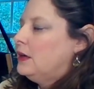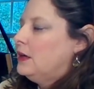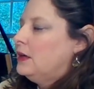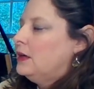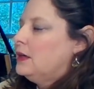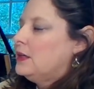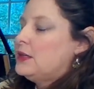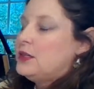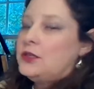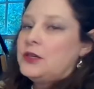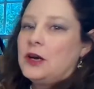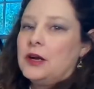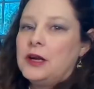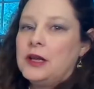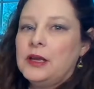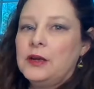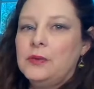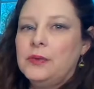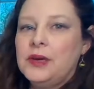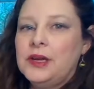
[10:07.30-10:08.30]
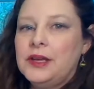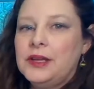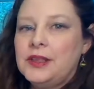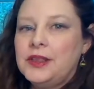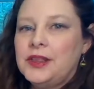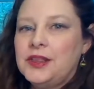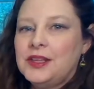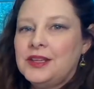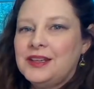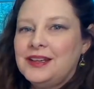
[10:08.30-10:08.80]
starting with
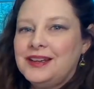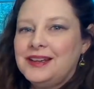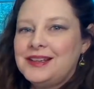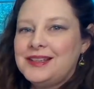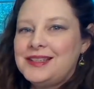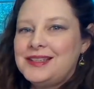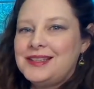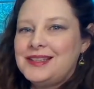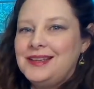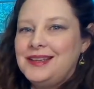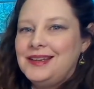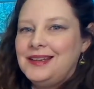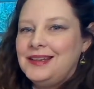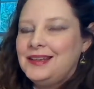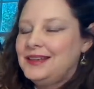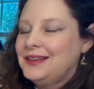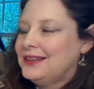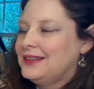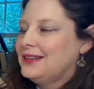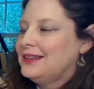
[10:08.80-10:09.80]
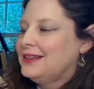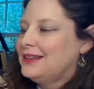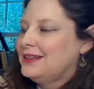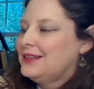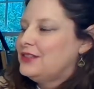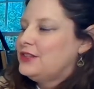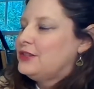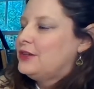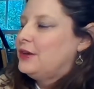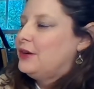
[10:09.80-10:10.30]
a C.
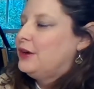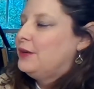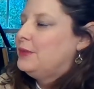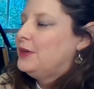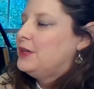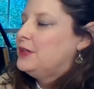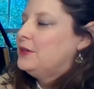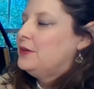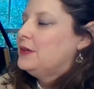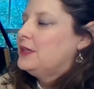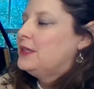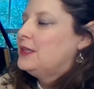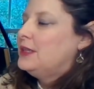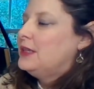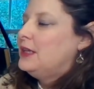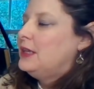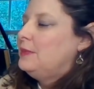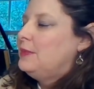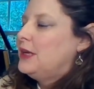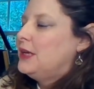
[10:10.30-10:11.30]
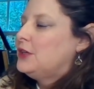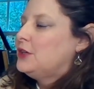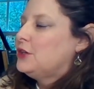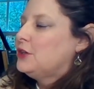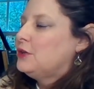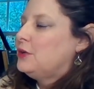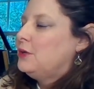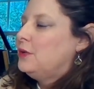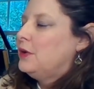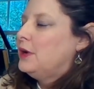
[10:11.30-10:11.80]
So I'm going to do a C major
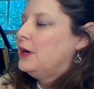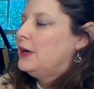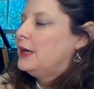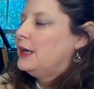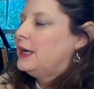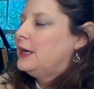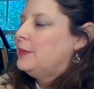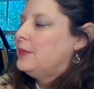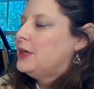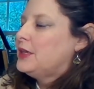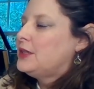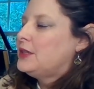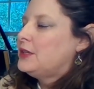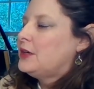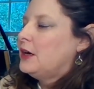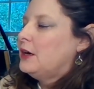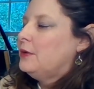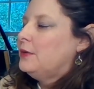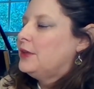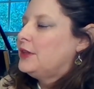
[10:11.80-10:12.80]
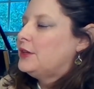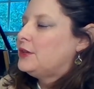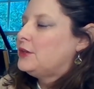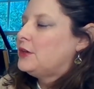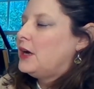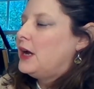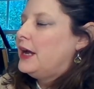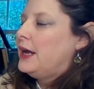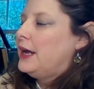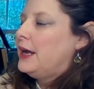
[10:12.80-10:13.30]
chord, and I'm going to start with a
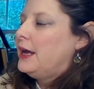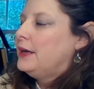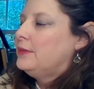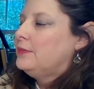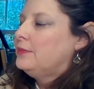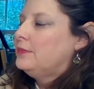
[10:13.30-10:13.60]
triad.